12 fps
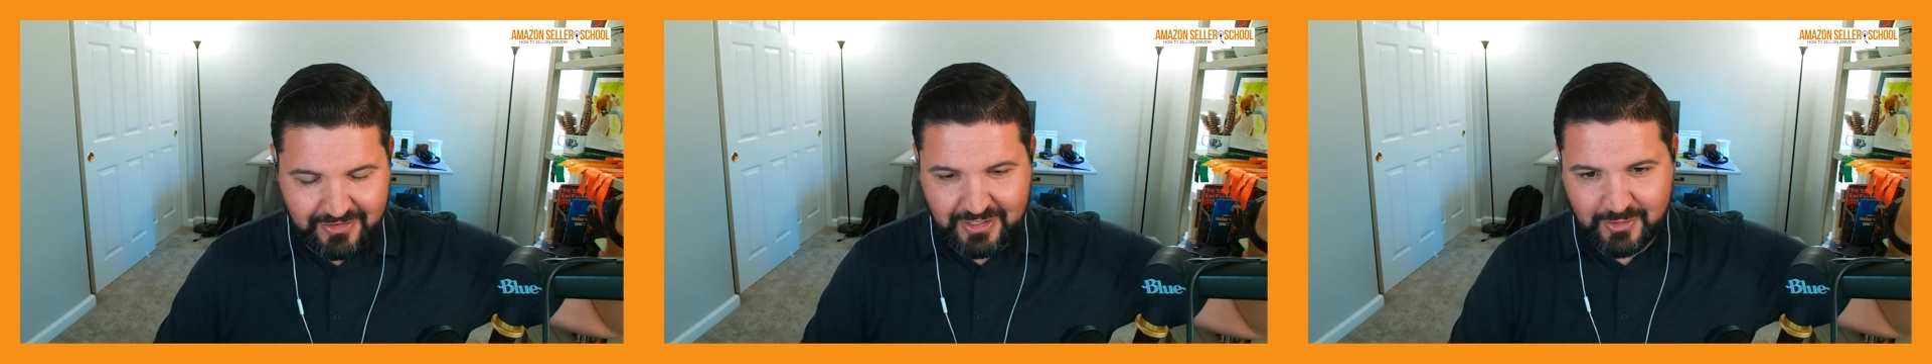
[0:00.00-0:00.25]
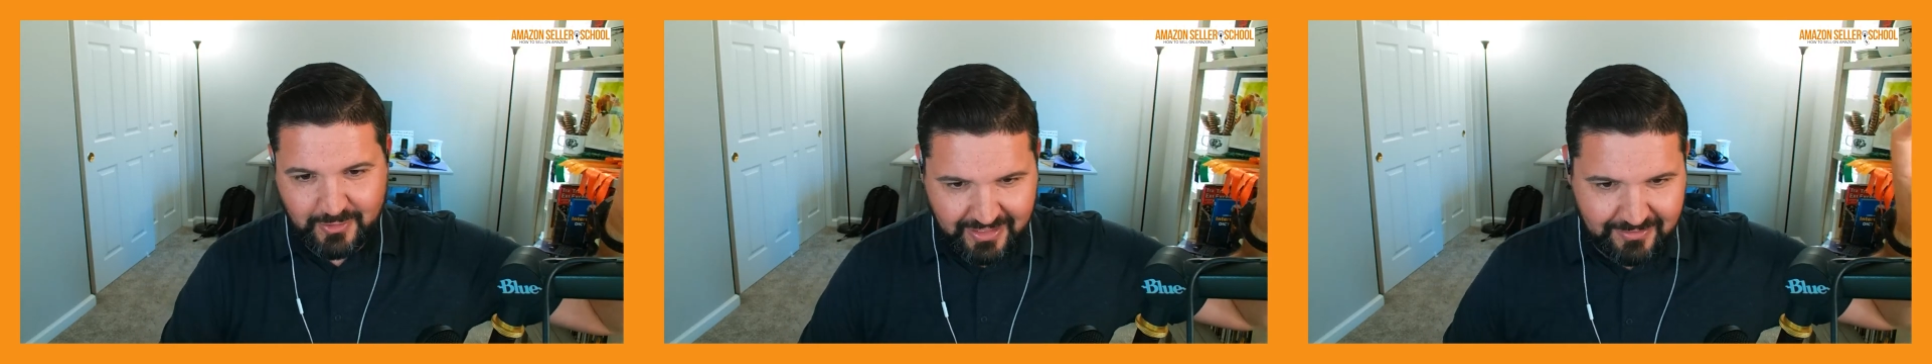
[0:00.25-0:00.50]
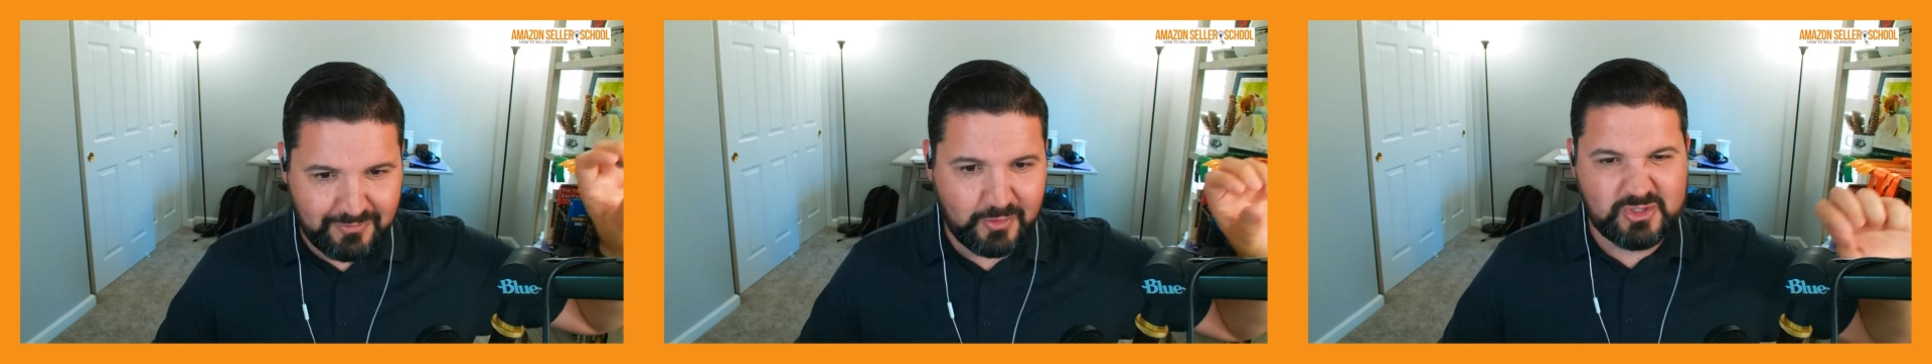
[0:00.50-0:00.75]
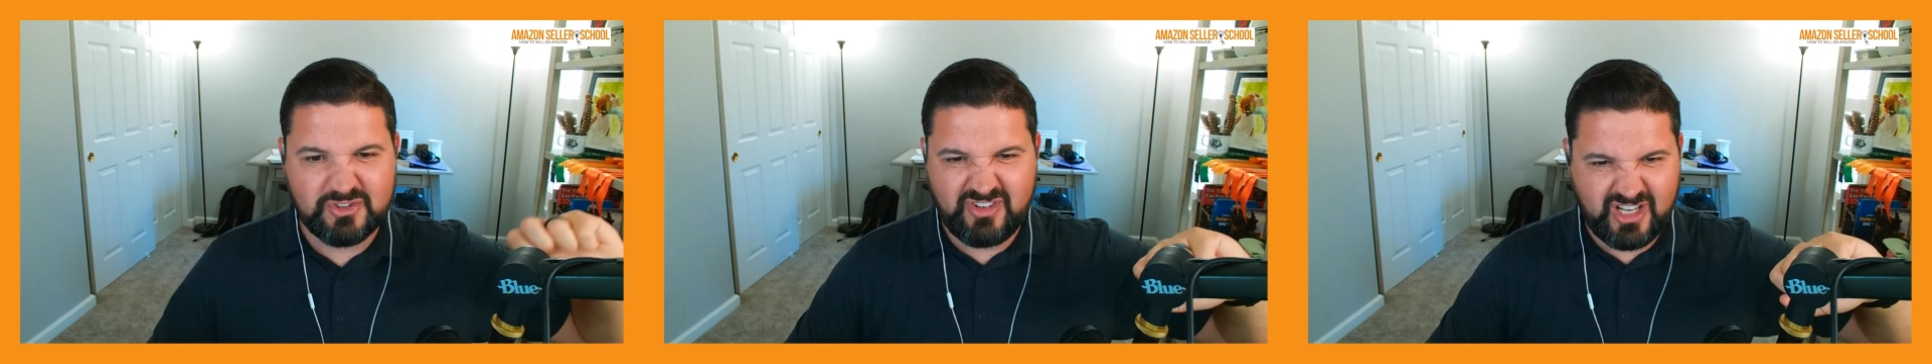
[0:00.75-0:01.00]
you know
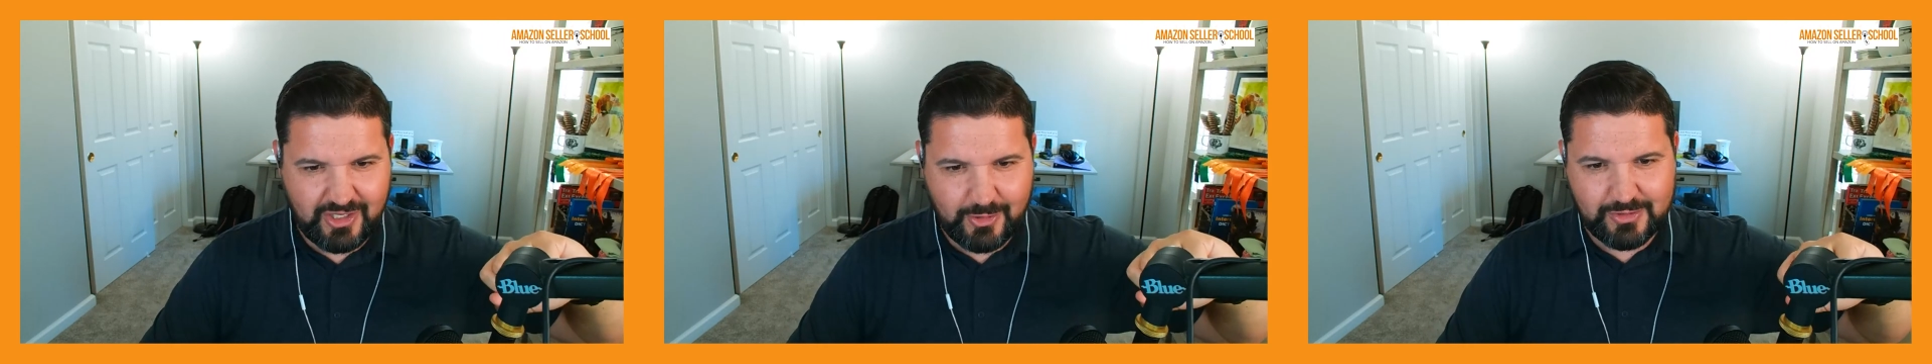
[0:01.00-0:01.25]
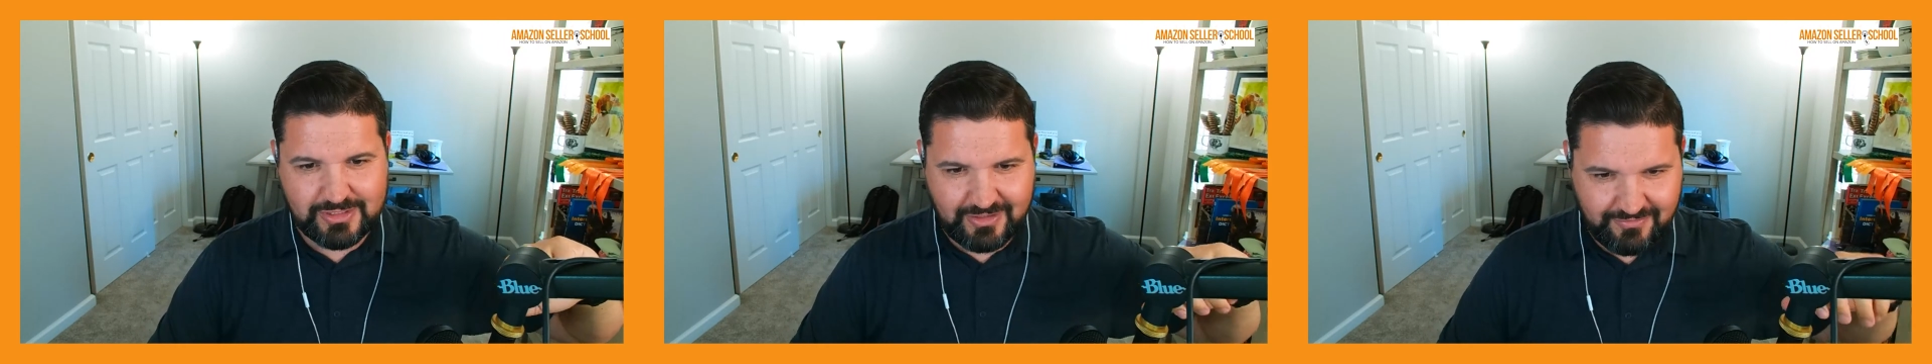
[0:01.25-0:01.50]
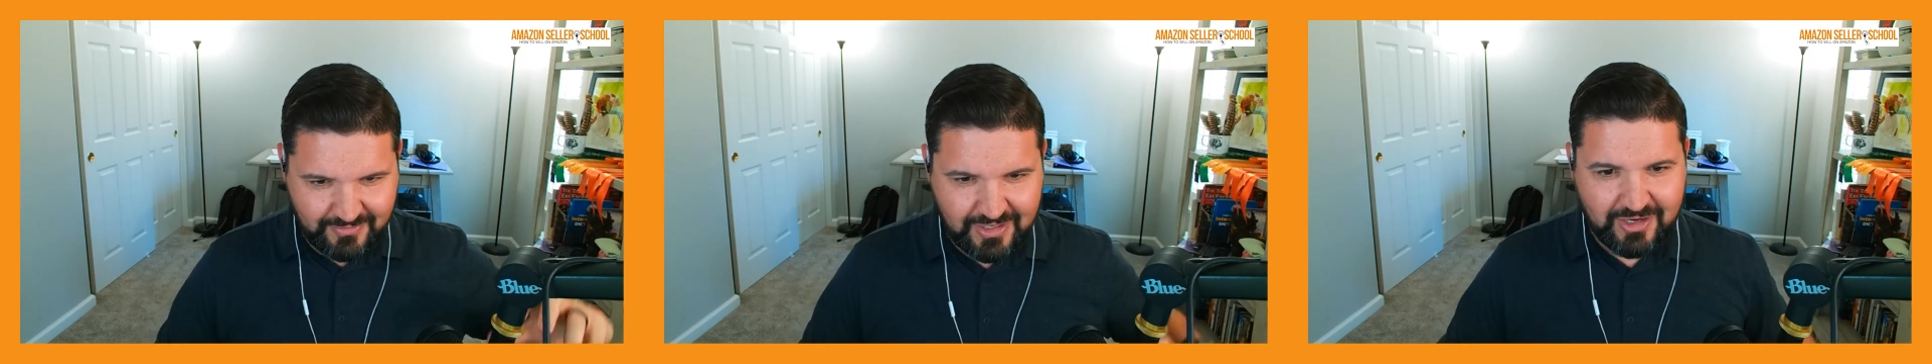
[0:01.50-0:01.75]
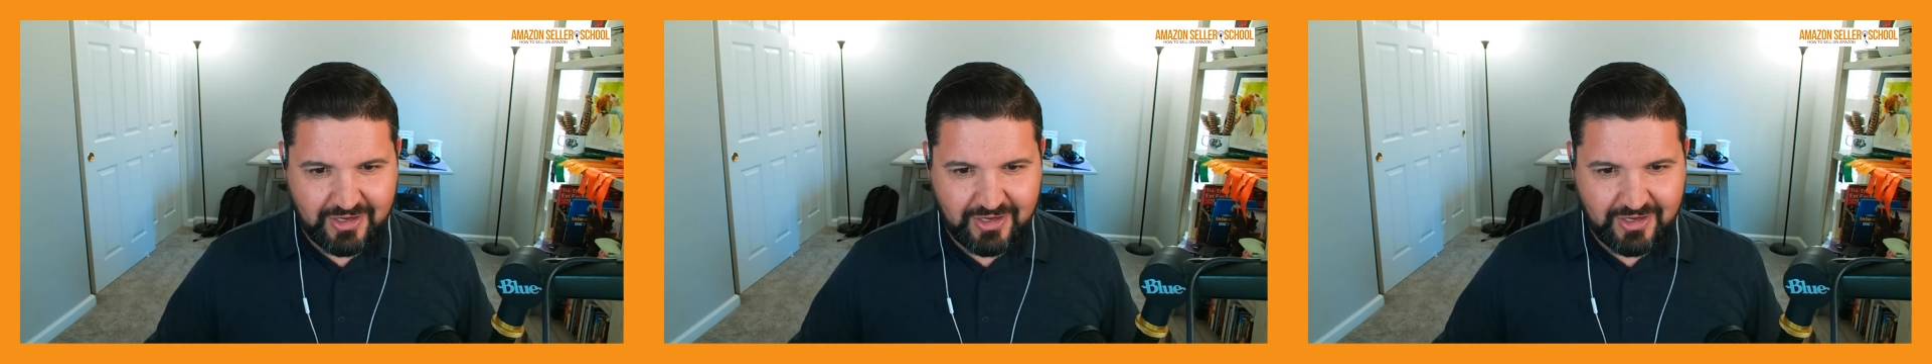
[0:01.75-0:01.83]
influencer videos and